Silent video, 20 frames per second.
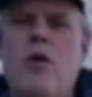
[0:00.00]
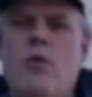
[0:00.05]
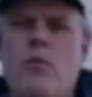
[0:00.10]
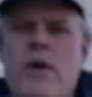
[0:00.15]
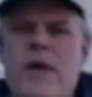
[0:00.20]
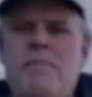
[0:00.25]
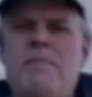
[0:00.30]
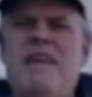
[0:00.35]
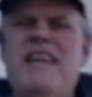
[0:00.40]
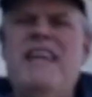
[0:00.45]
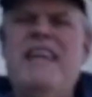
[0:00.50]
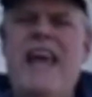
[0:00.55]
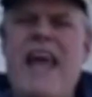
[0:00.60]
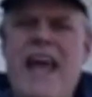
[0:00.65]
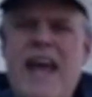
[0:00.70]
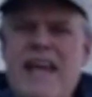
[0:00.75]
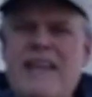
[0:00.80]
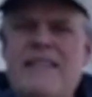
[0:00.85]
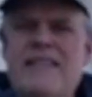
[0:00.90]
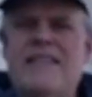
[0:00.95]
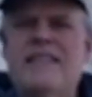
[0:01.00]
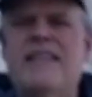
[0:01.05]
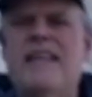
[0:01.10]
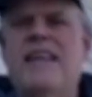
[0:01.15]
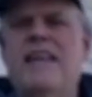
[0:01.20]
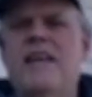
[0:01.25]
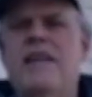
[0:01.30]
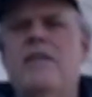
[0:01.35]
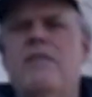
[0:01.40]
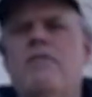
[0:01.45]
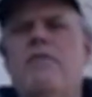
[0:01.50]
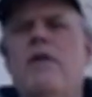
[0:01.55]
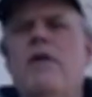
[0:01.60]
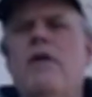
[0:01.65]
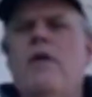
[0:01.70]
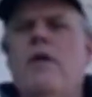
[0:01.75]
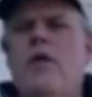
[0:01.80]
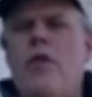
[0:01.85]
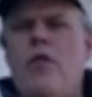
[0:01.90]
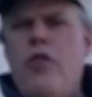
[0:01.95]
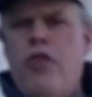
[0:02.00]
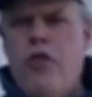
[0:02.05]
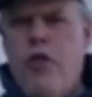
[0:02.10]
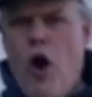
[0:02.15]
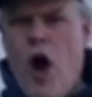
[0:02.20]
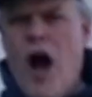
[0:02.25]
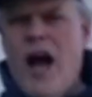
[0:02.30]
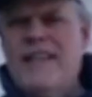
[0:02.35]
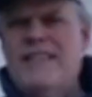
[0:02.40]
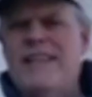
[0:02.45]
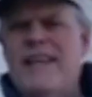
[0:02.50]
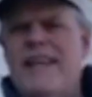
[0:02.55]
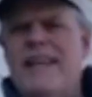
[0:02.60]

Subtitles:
we began to give thought